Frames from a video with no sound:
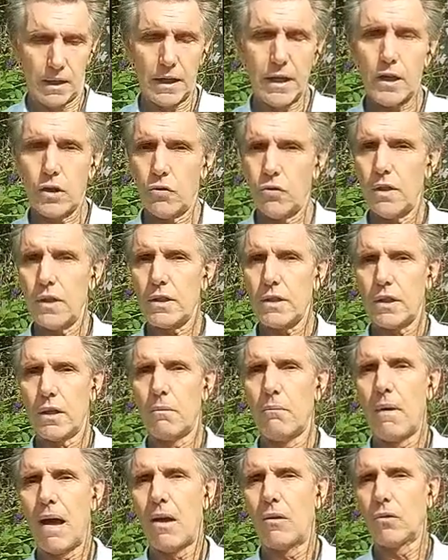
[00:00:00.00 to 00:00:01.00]
increased
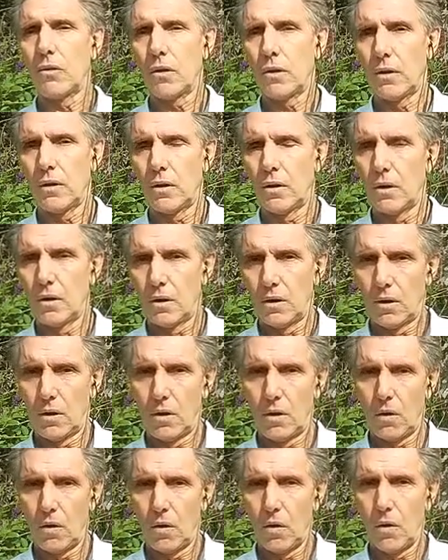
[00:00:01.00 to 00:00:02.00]
amount
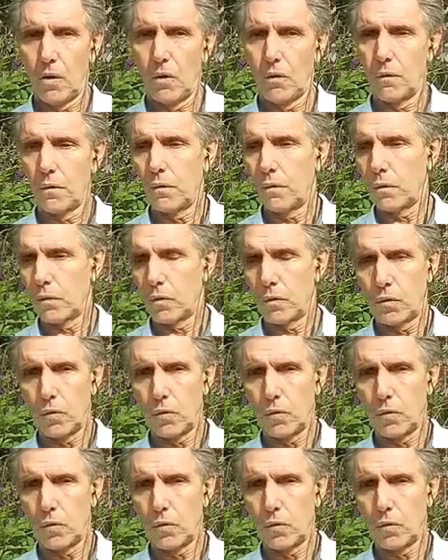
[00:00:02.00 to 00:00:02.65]
of